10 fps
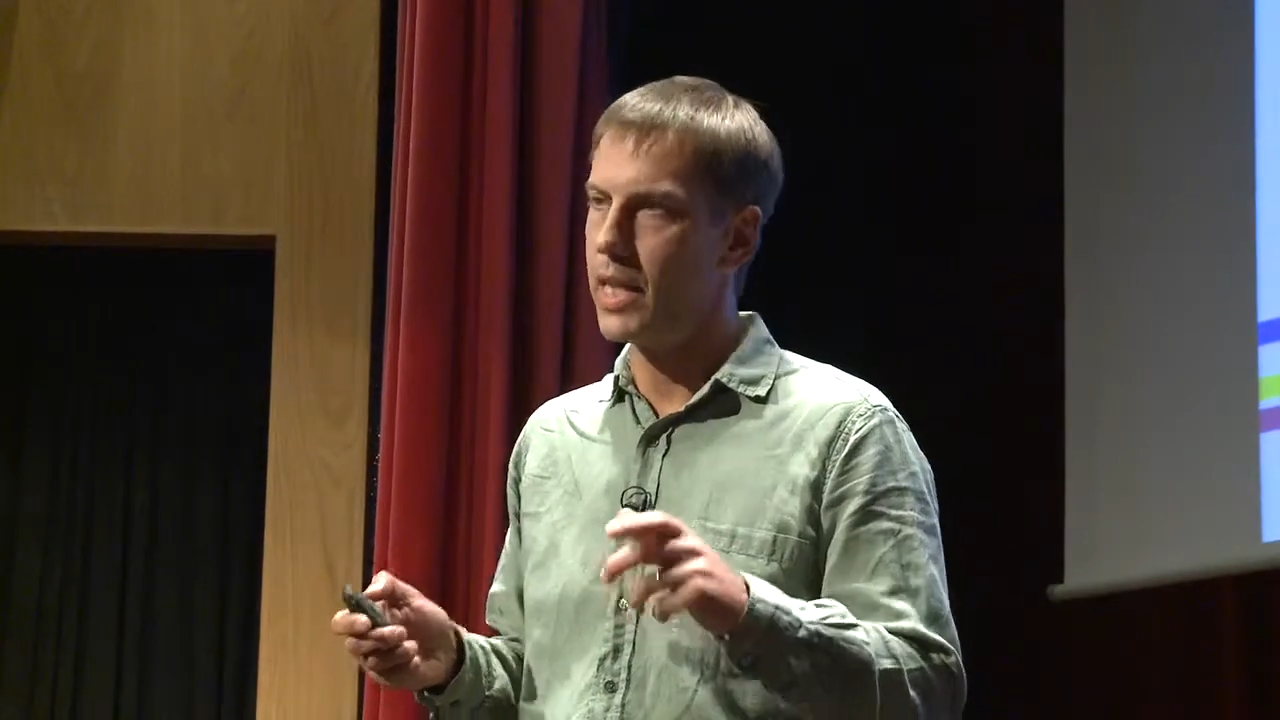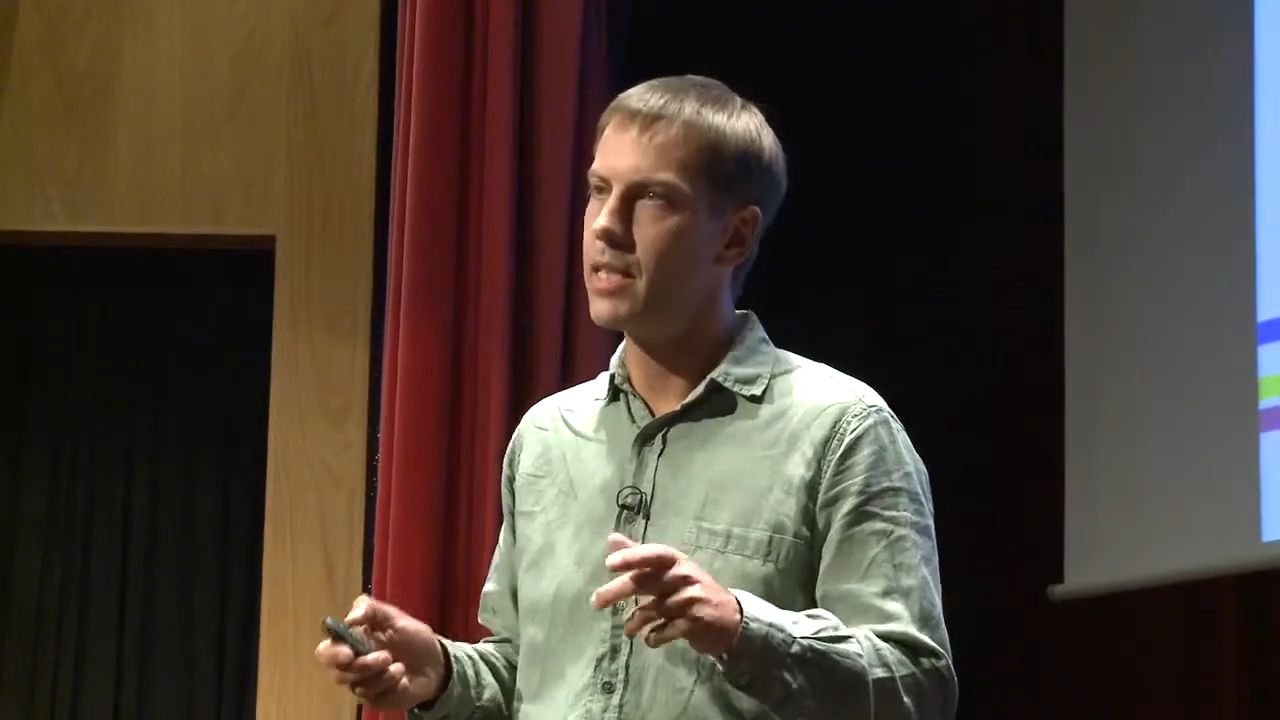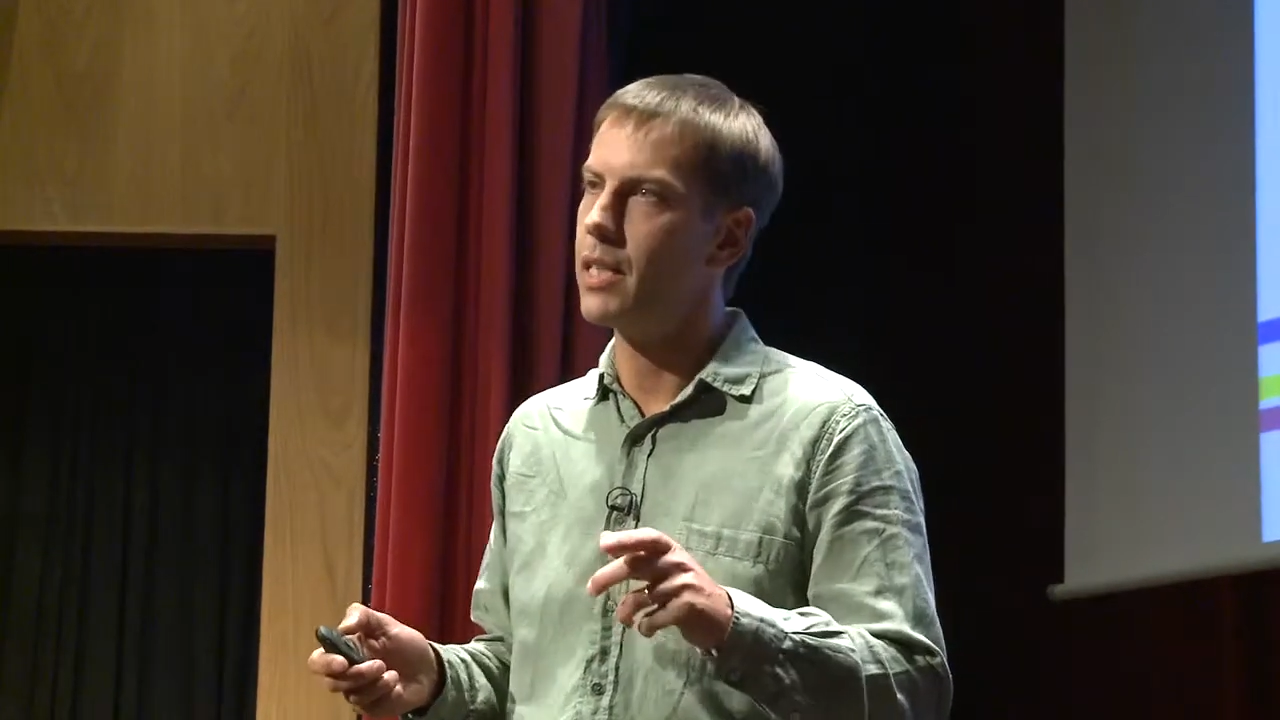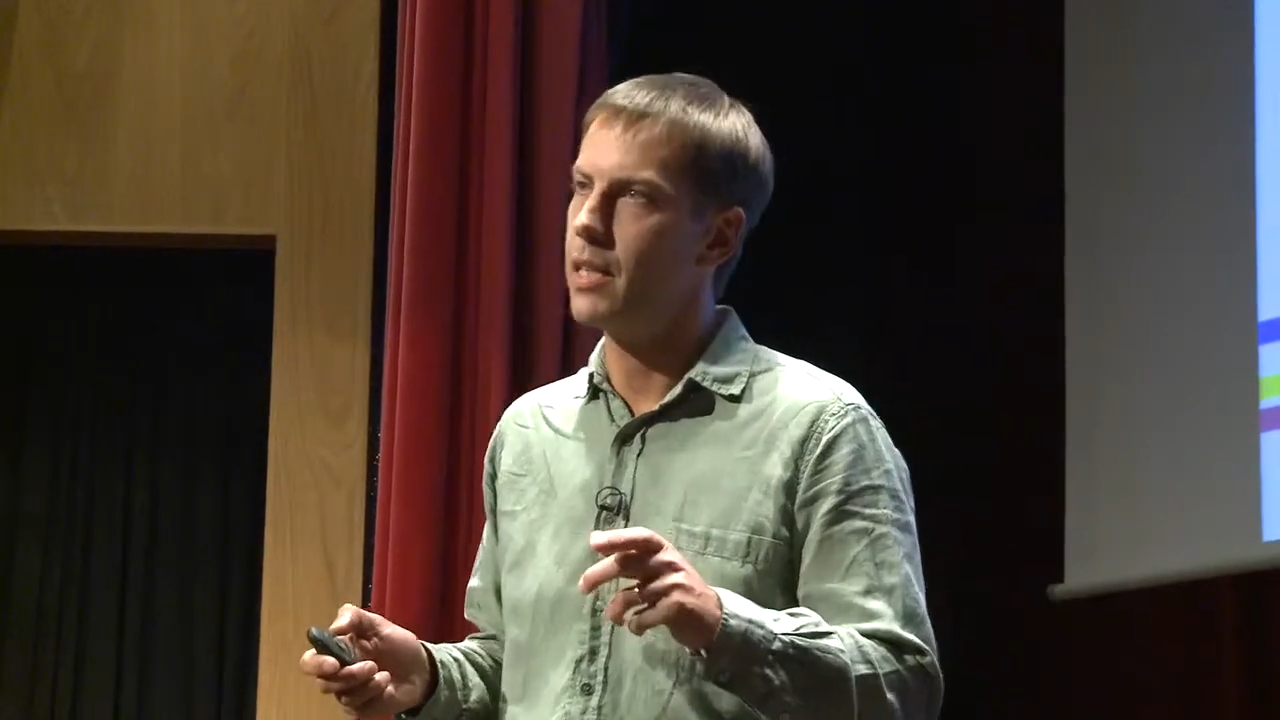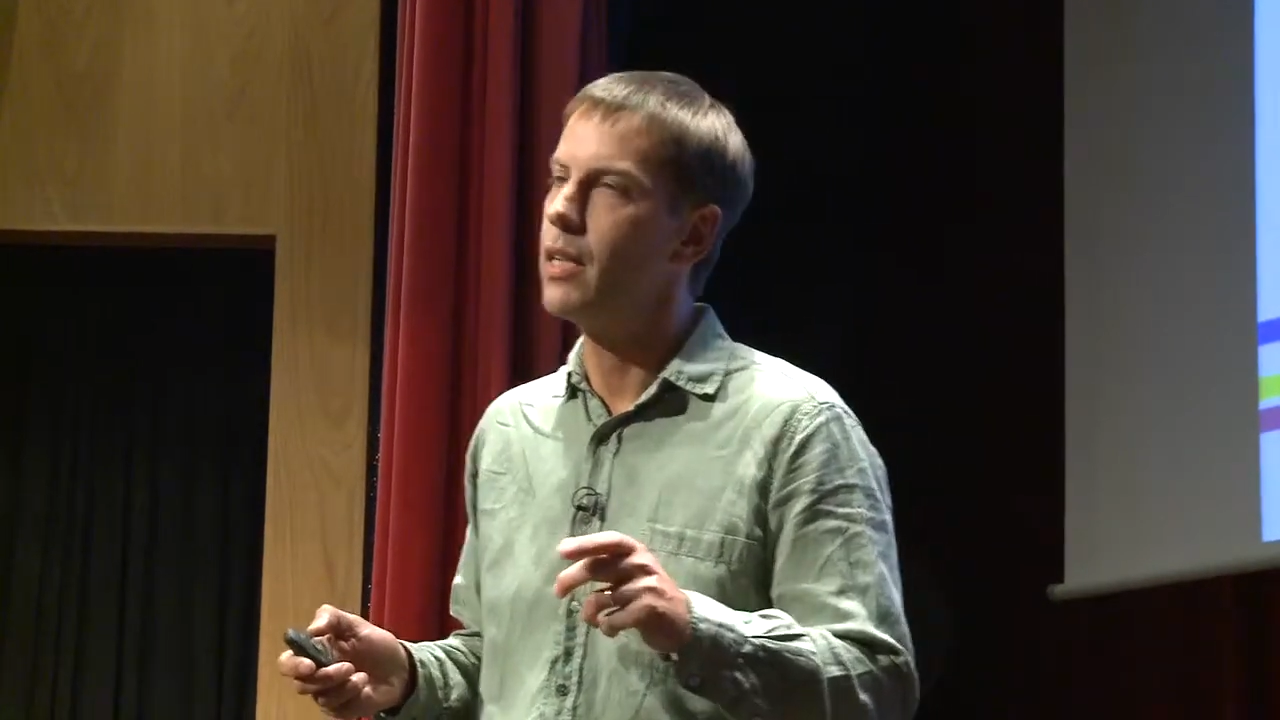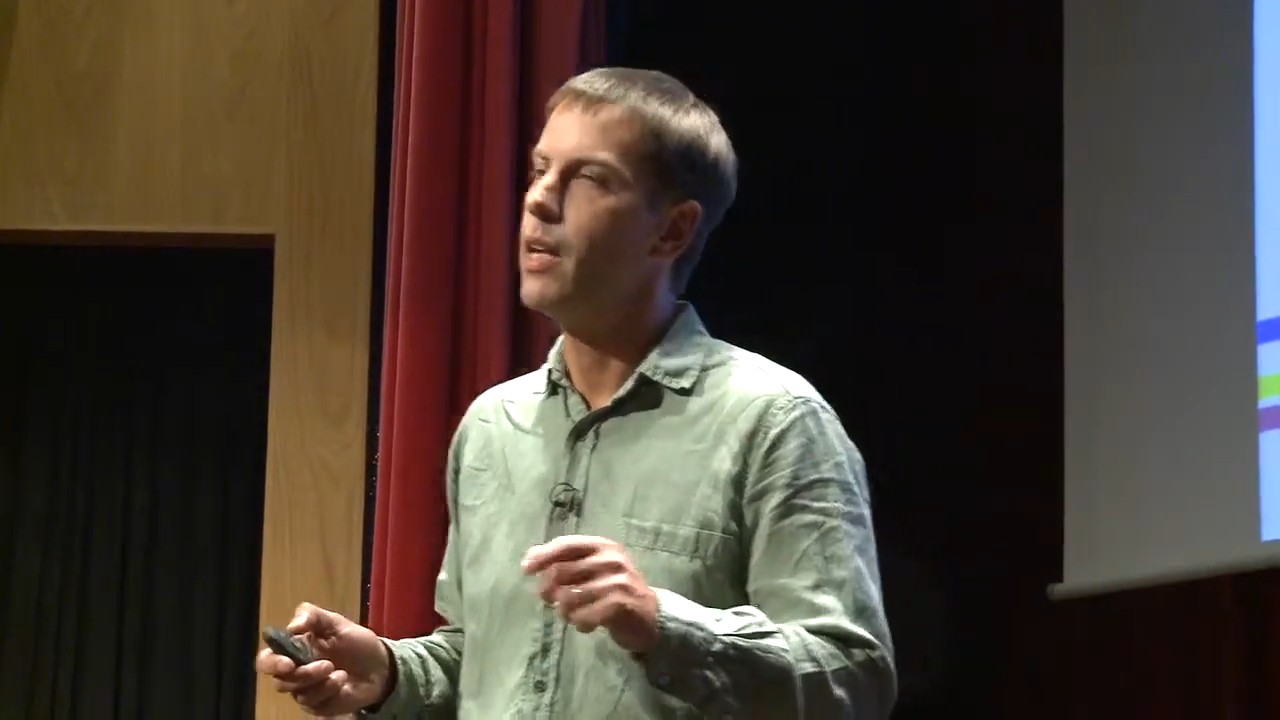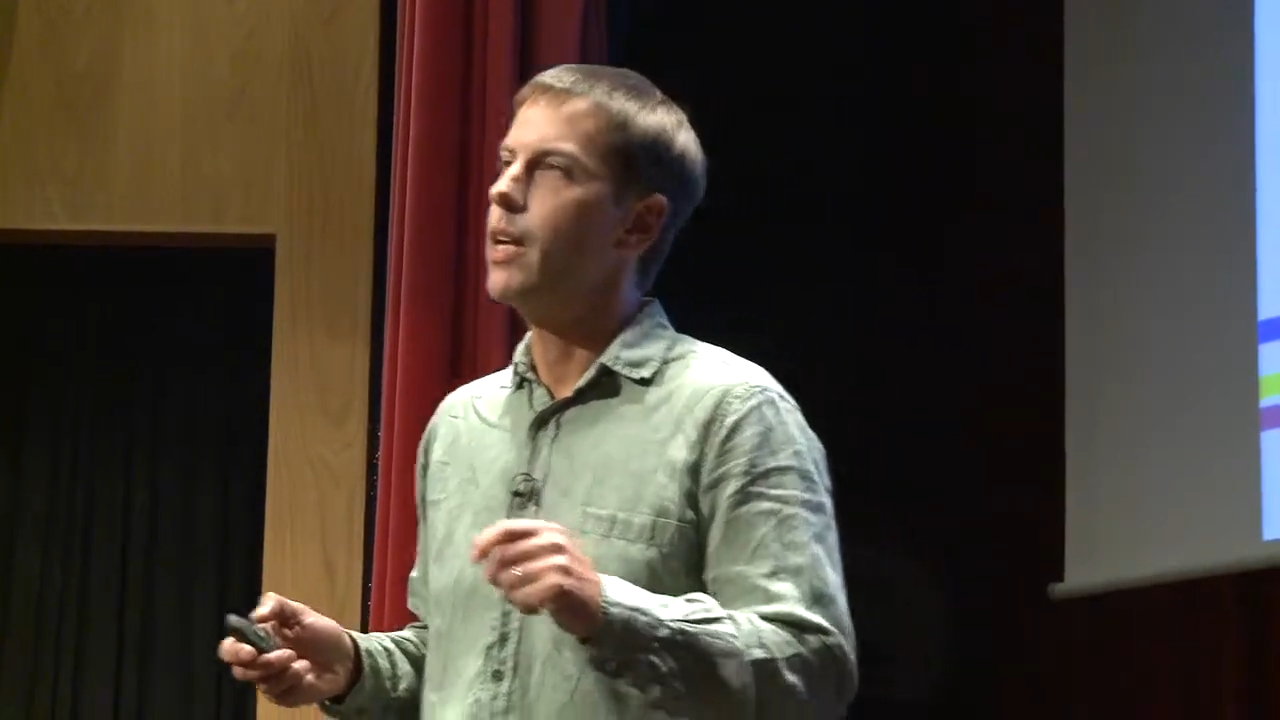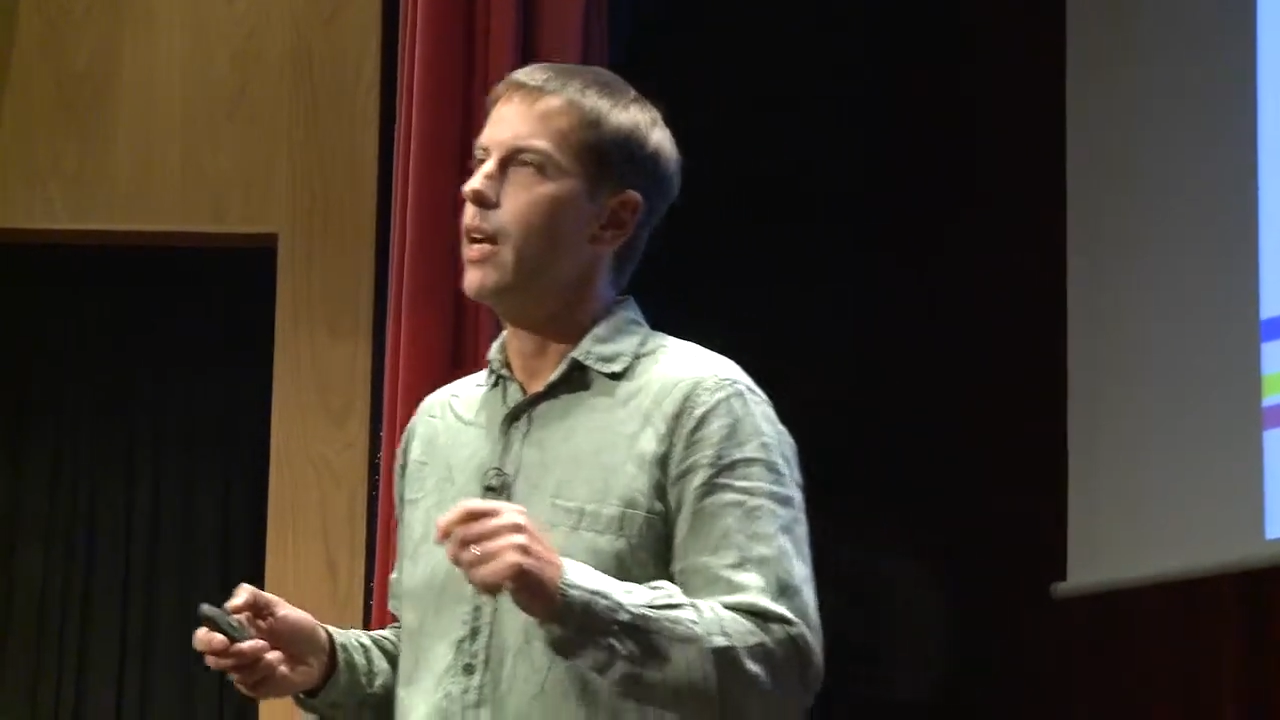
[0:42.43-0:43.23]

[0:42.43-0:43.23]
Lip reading: data